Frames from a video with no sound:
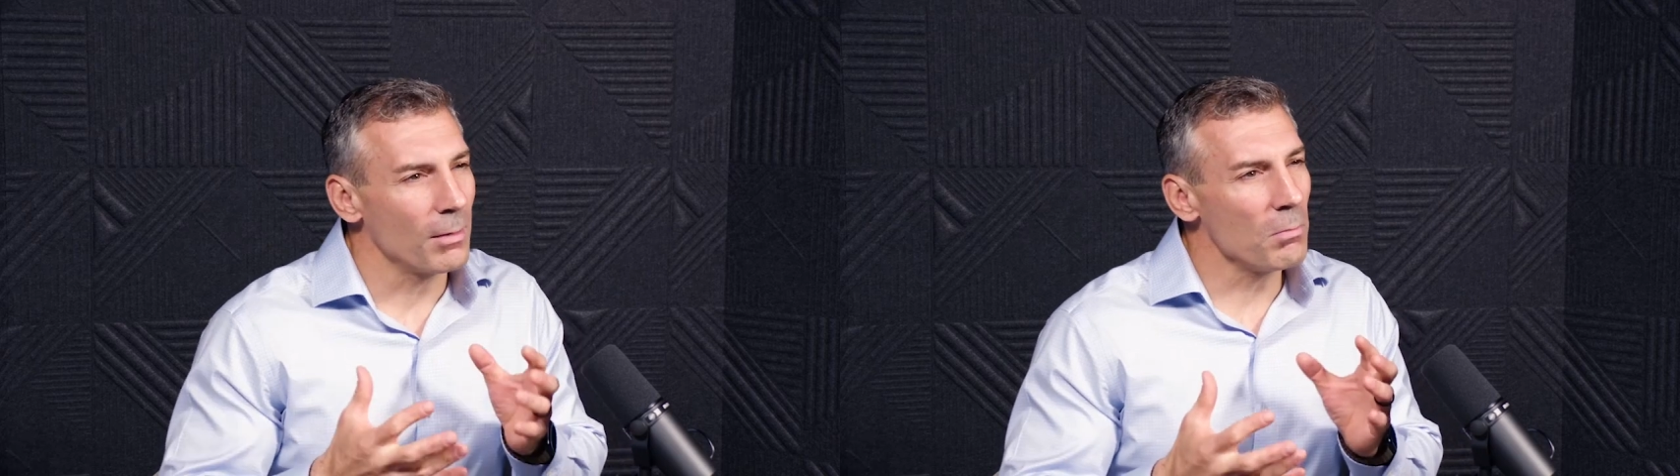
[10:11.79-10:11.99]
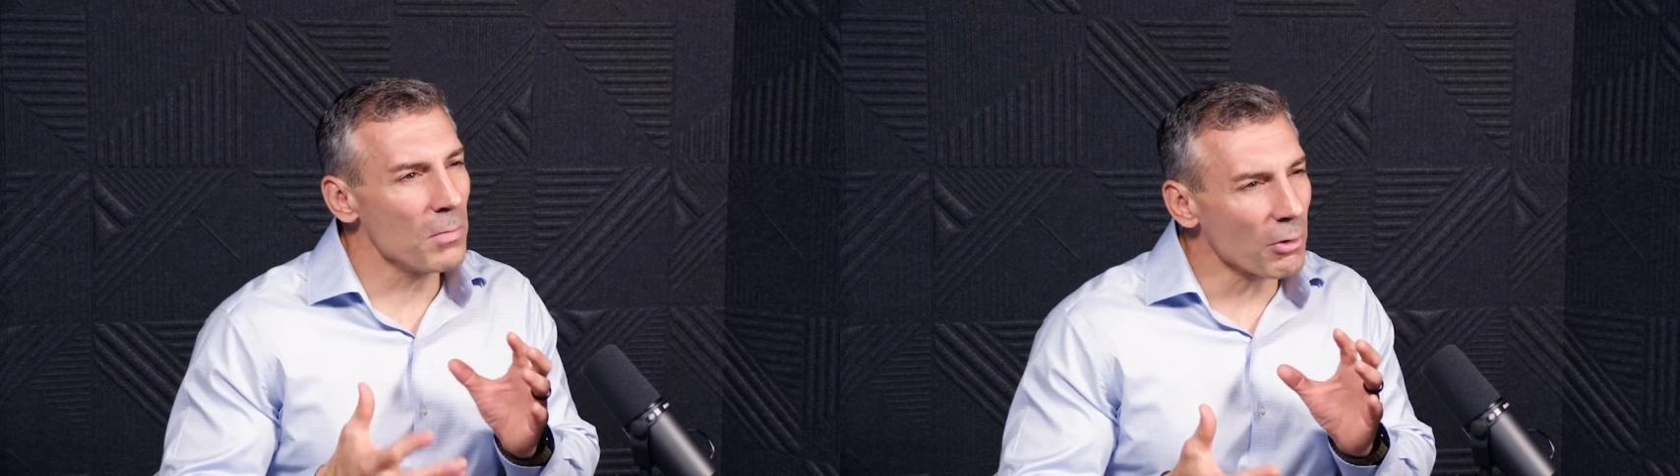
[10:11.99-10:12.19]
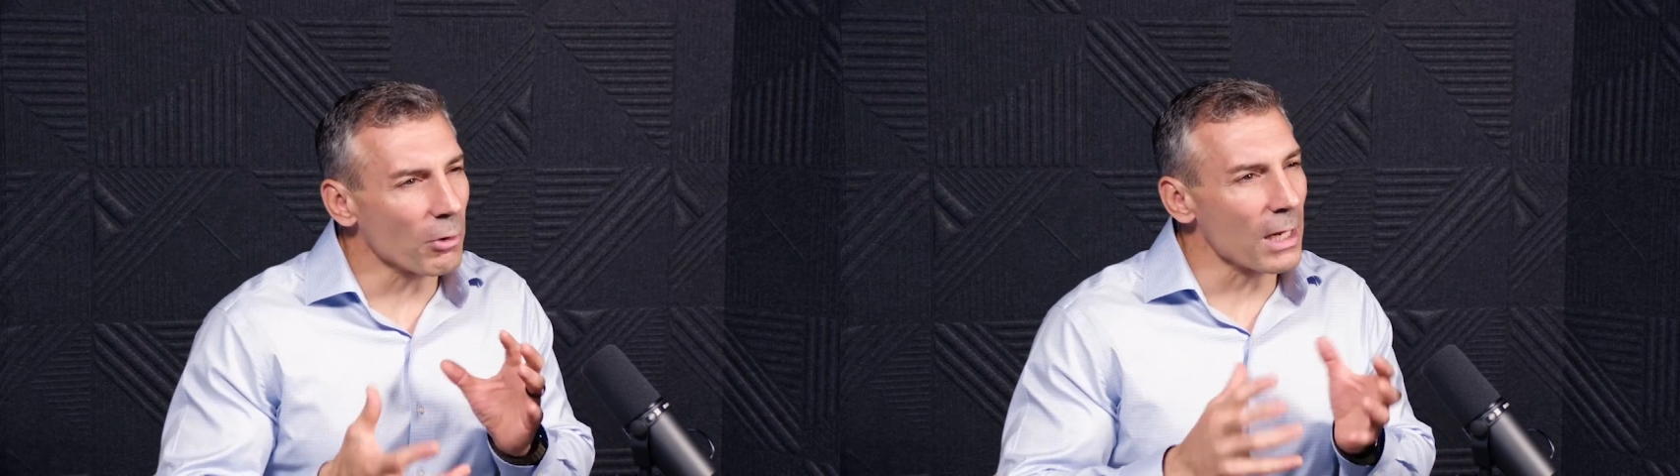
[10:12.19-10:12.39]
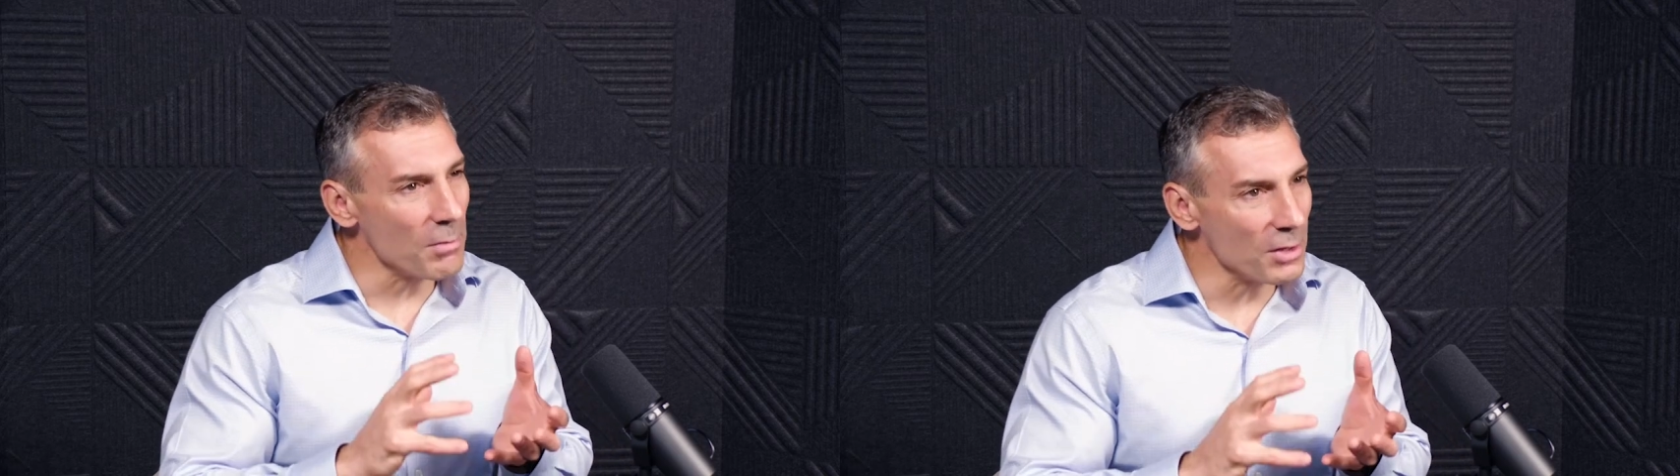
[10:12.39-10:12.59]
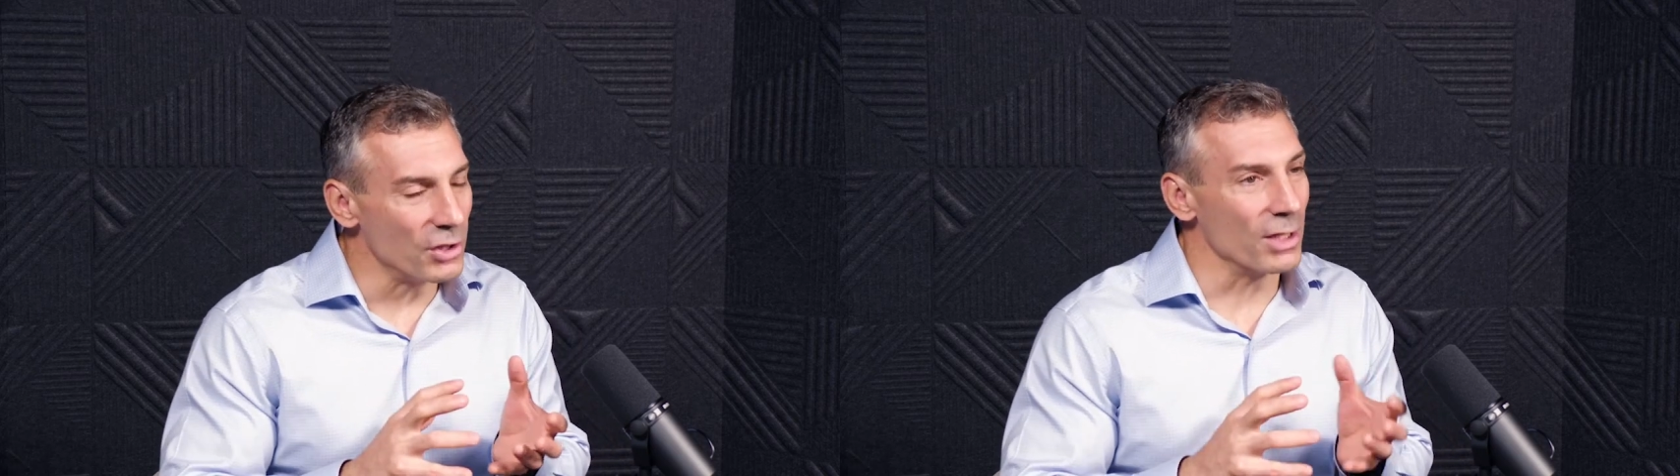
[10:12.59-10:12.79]
mirror
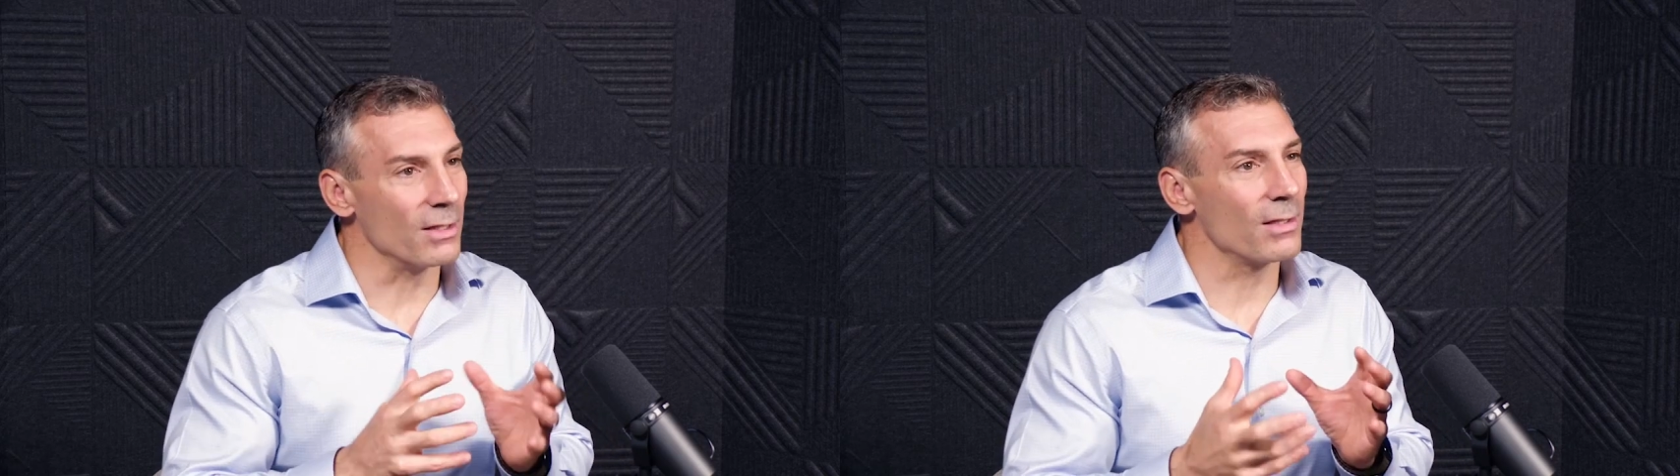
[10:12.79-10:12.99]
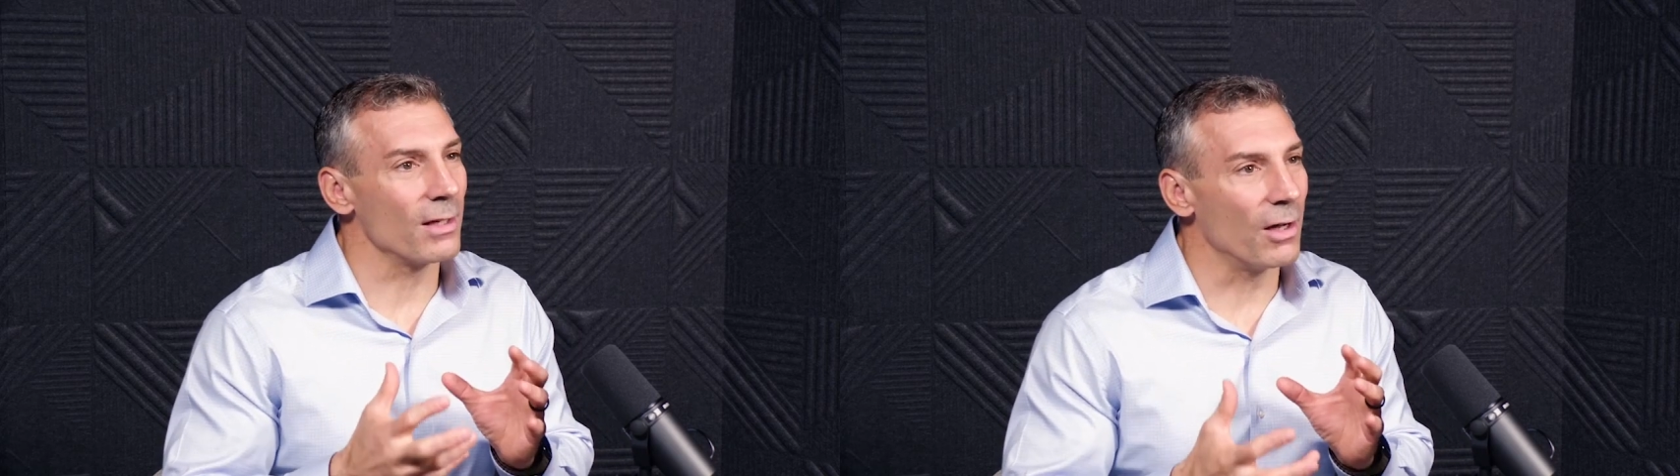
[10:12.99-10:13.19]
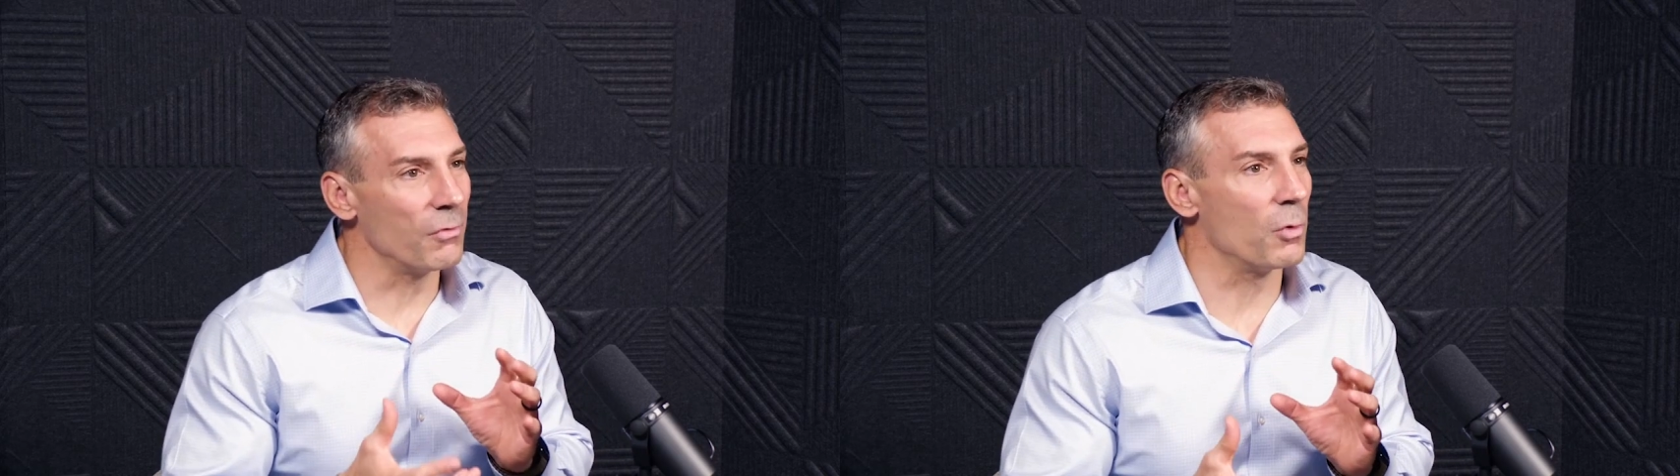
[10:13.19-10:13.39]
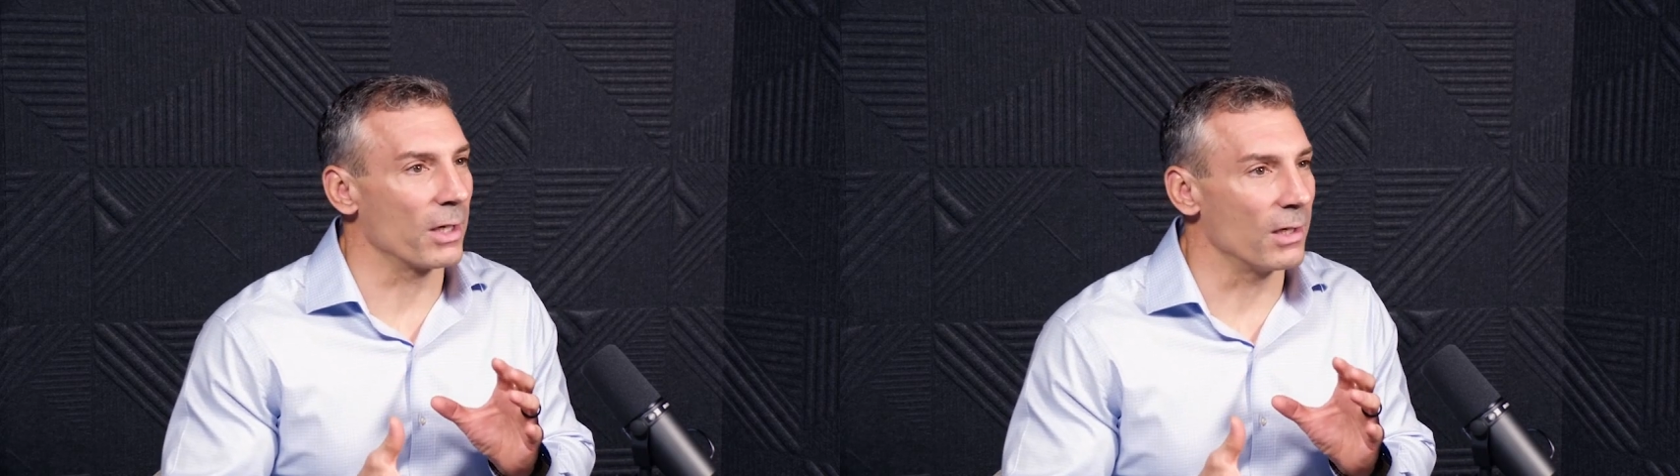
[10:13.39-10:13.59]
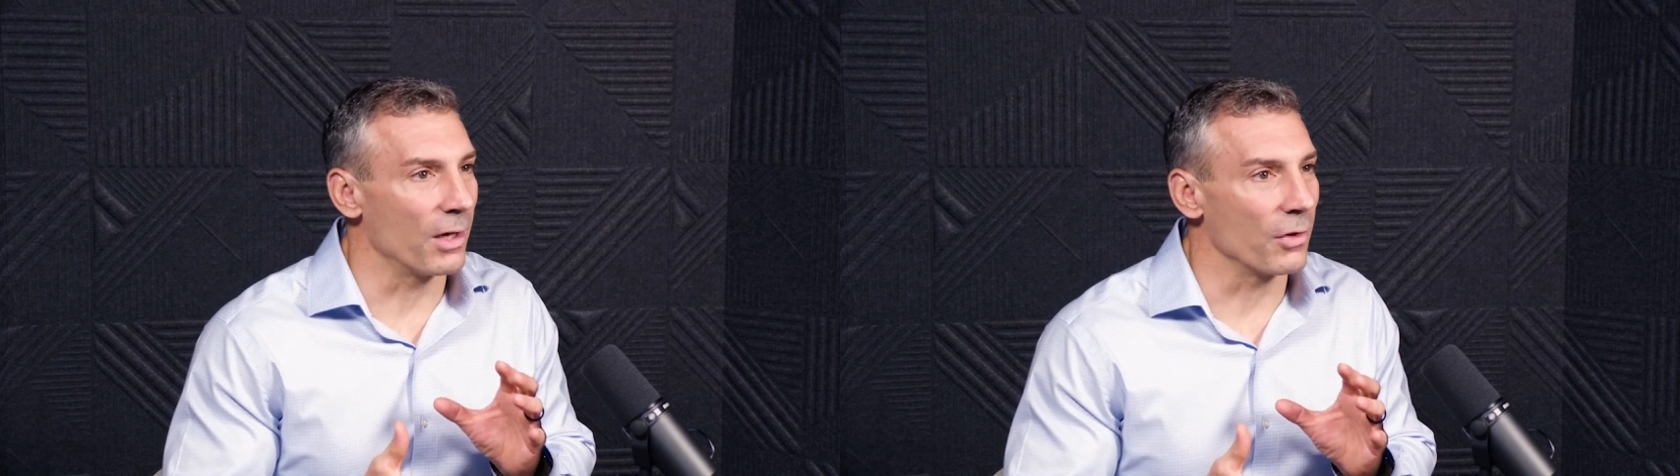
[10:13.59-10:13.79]
images of
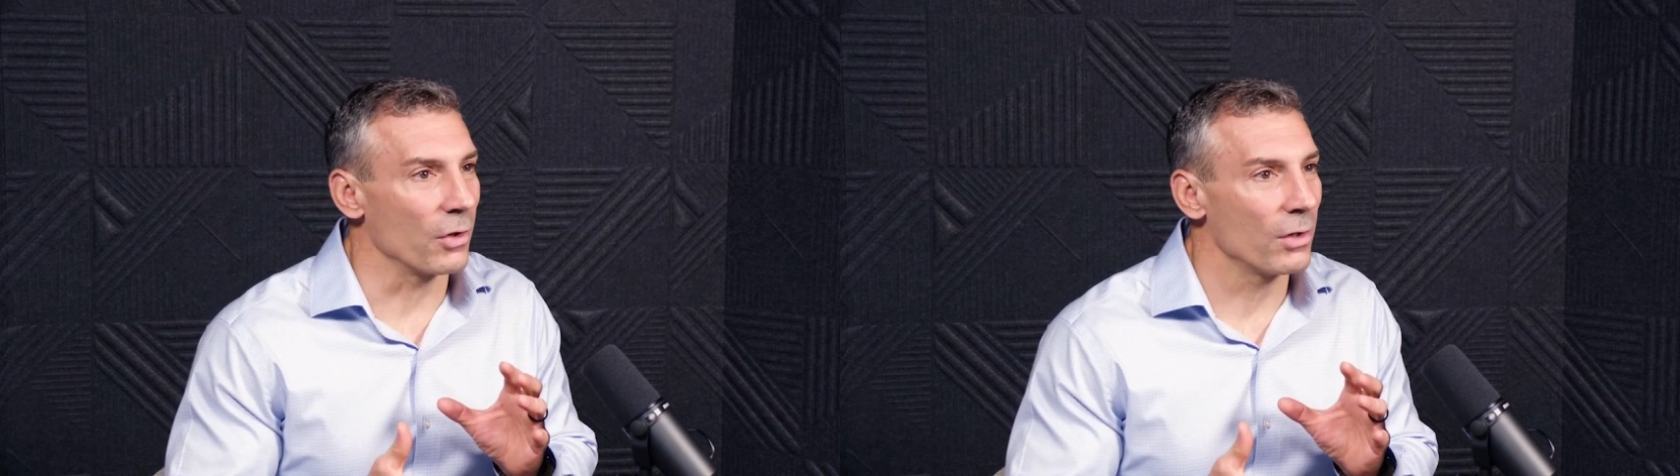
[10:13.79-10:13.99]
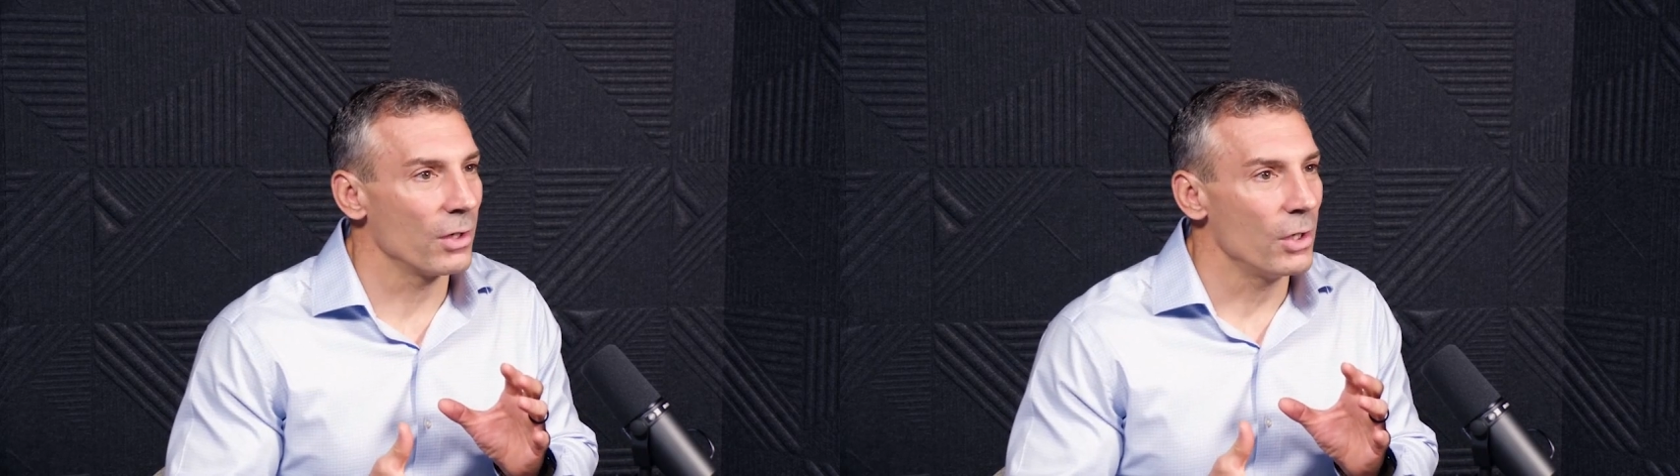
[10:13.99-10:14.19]
one another,